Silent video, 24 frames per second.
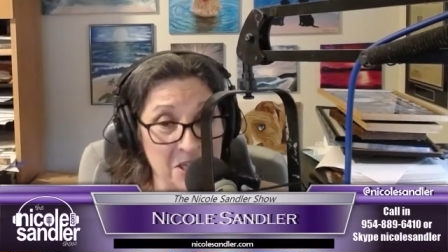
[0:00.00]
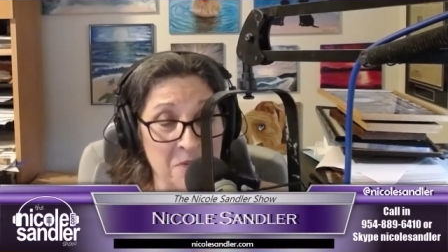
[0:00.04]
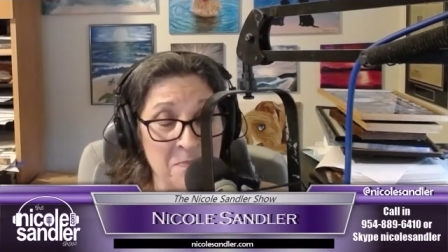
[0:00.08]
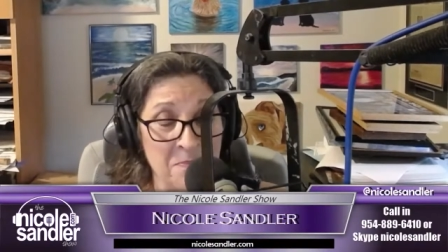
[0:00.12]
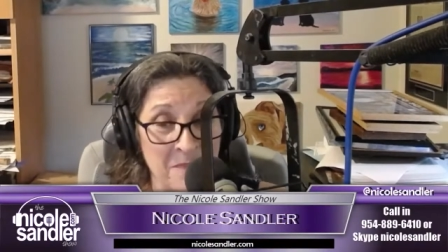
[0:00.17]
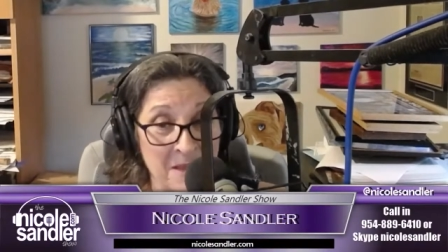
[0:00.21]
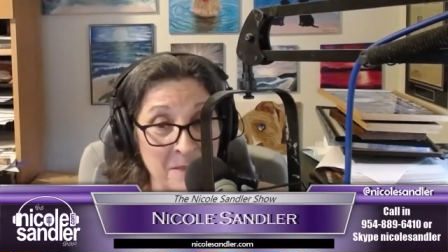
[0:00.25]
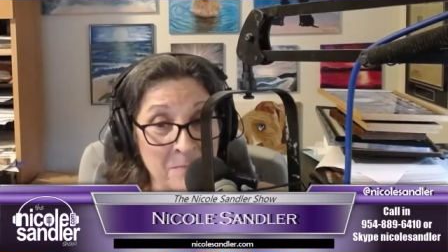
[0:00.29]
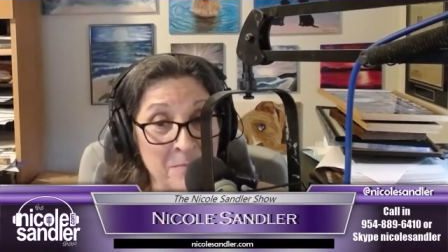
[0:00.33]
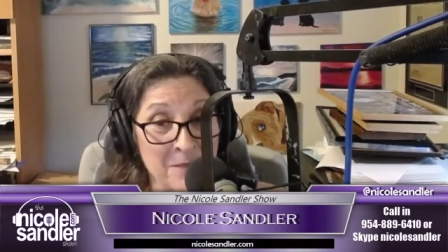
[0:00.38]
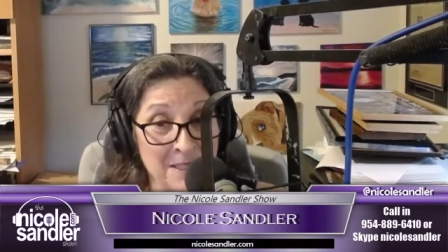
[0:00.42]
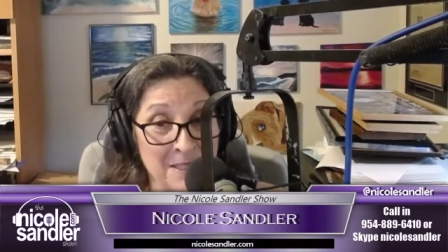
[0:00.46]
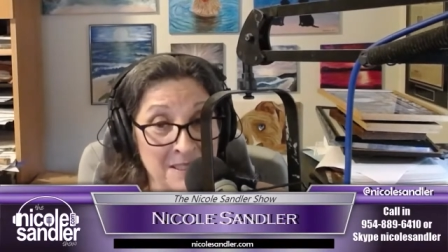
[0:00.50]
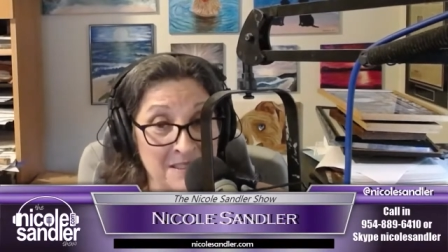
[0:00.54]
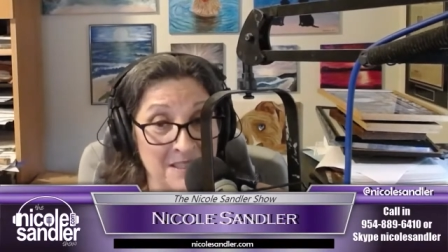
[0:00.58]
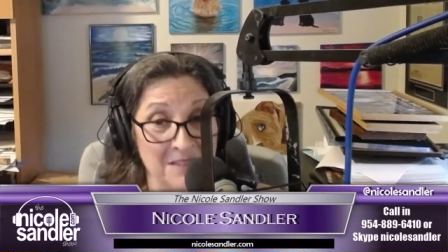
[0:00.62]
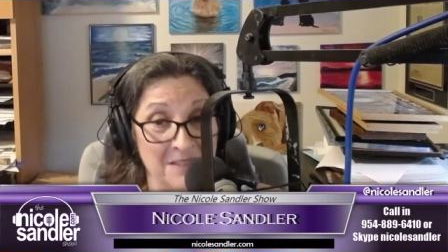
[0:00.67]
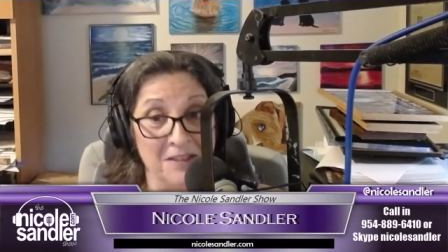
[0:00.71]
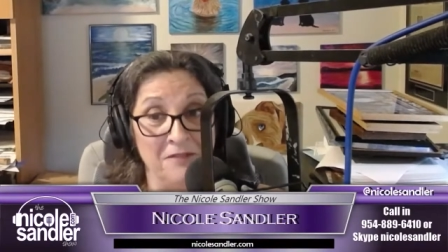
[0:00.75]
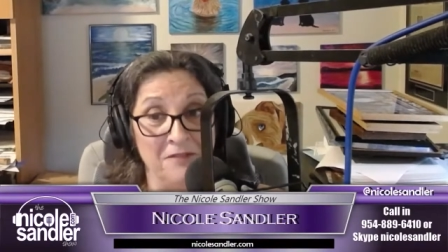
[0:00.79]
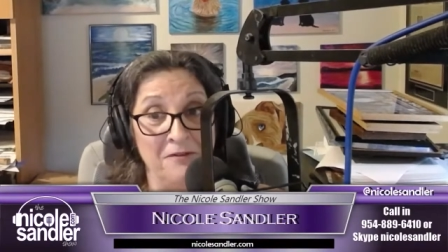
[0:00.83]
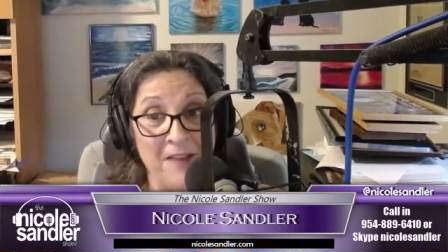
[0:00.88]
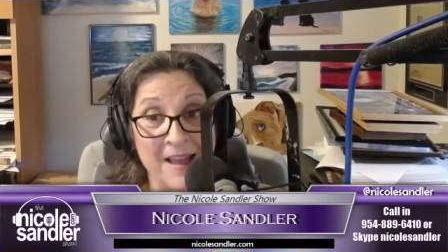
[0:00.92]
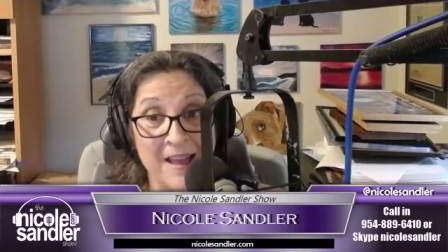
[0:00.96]
commitment
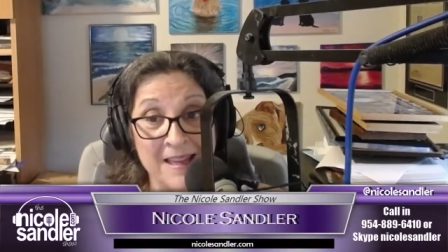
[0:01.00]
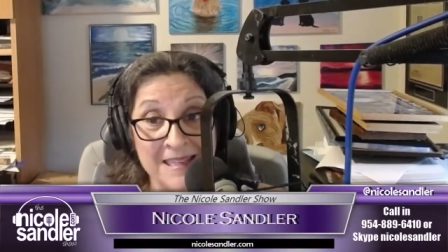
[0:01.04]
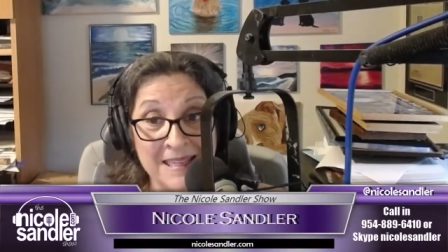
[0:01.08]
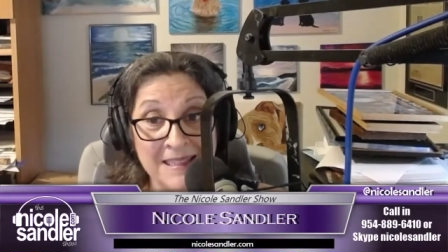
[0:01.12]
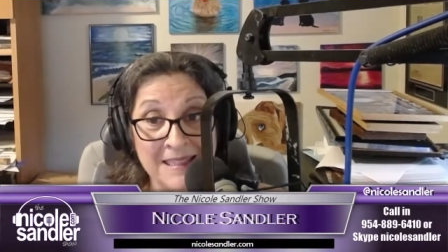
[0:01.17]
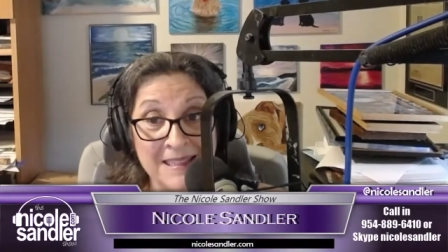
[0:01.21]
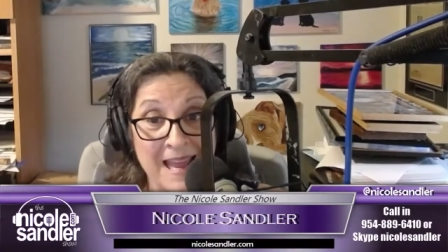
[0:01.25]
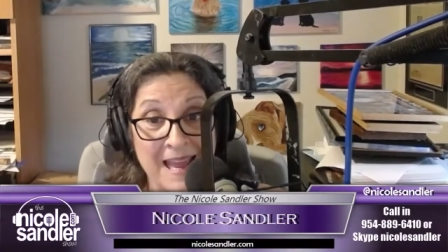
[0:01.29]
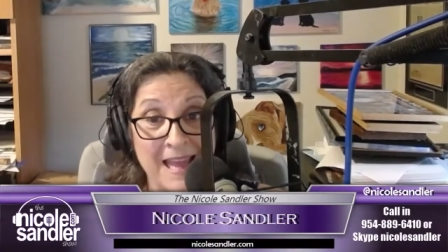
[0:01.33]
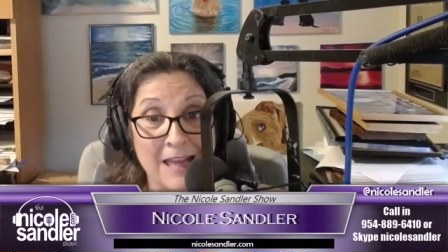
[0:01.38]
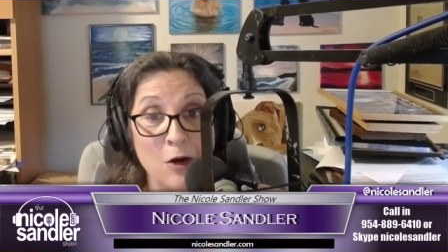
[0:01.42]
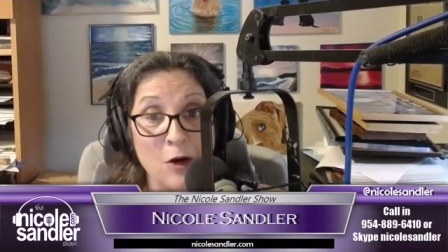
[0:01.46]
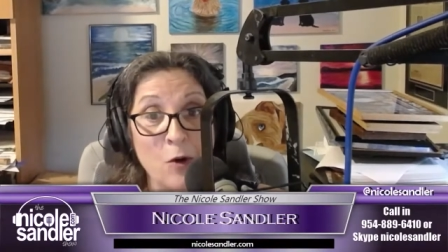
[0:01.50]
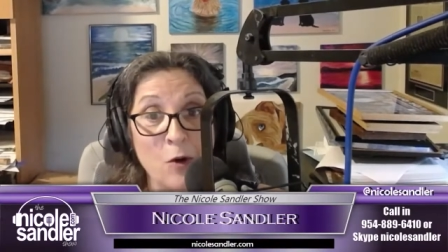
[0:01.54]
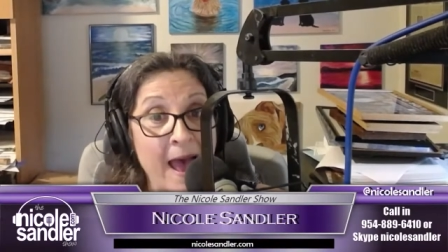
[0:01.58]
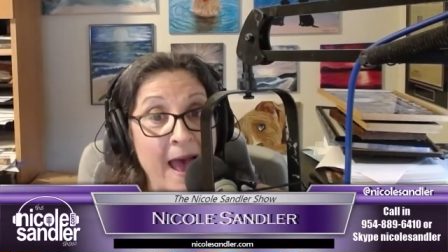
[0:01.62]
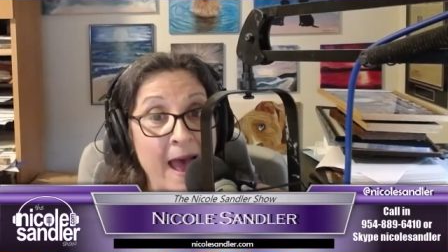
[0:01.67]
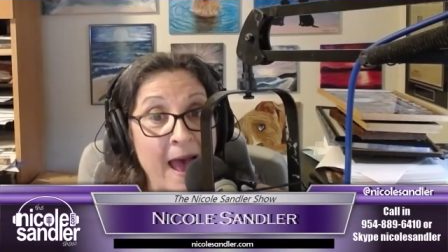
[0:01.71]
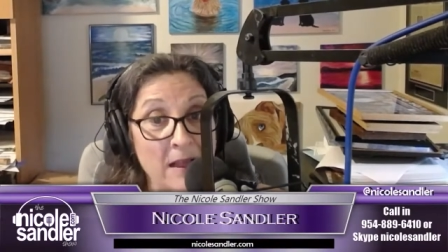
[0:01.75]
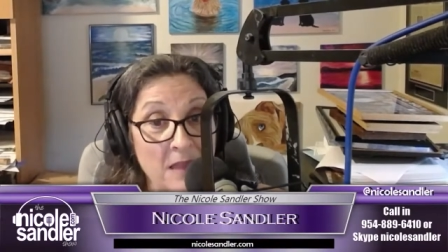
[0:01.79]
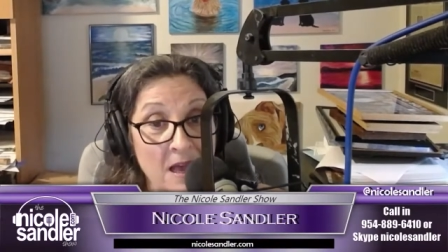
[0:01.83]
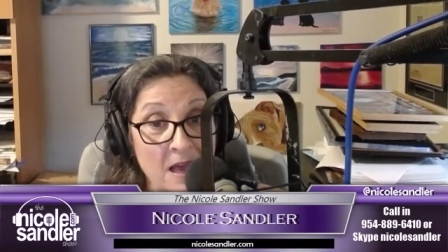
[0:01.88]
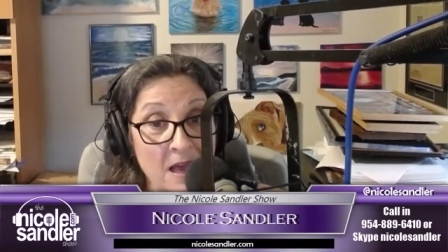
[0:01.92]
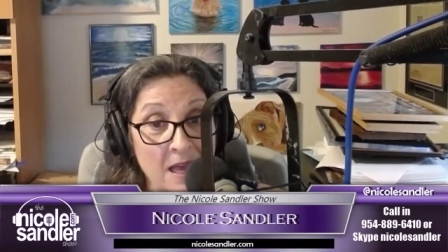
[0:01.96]
to defending NATO
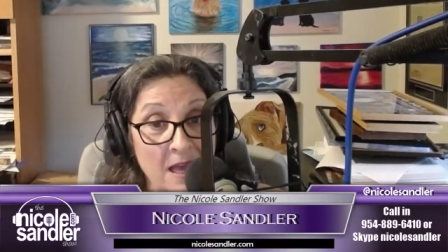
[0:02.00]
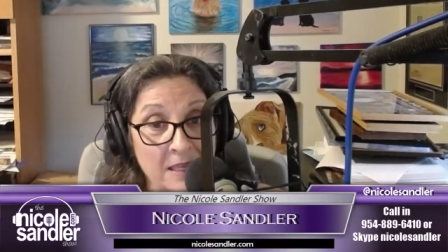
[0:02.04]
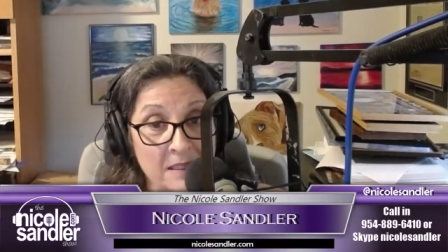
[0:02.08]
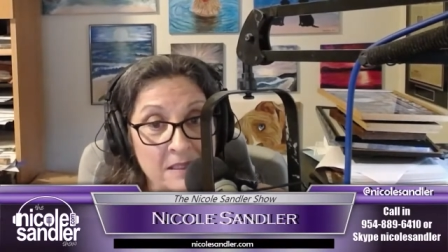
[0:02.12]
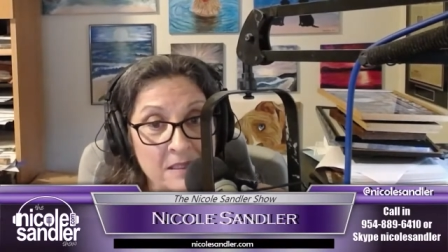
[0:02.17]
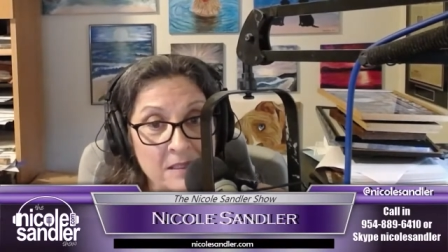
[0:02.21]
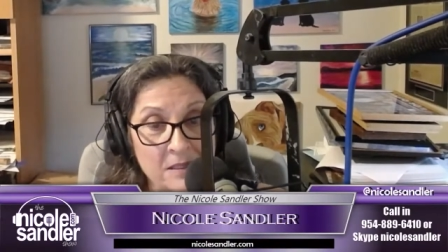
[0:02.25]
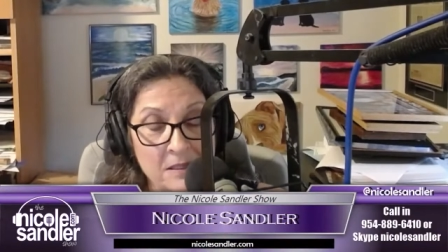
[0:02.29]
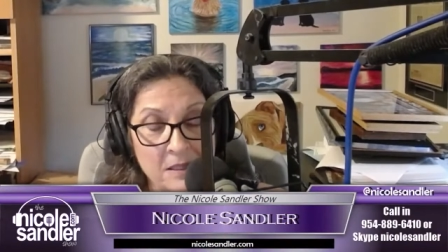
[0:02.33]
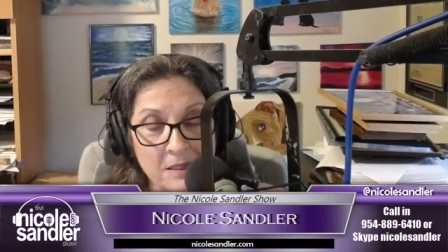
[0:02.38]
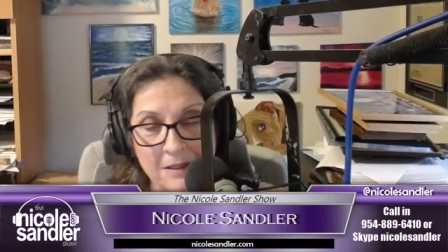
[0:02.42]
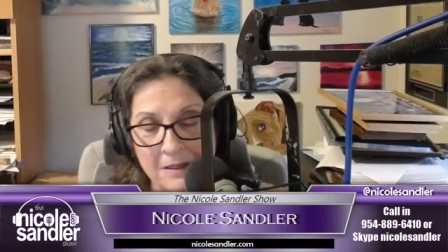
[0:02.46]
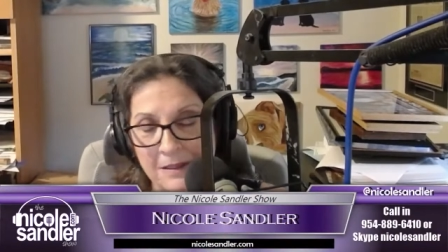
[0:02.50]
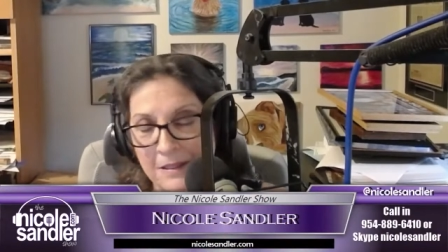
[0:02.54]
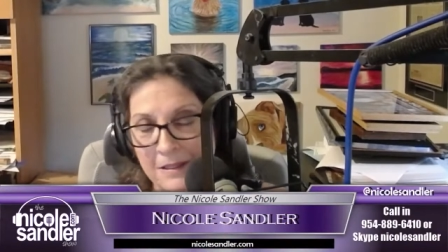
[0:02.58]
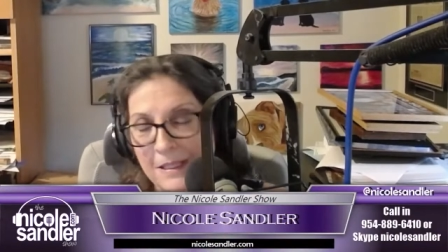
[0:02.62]
allies.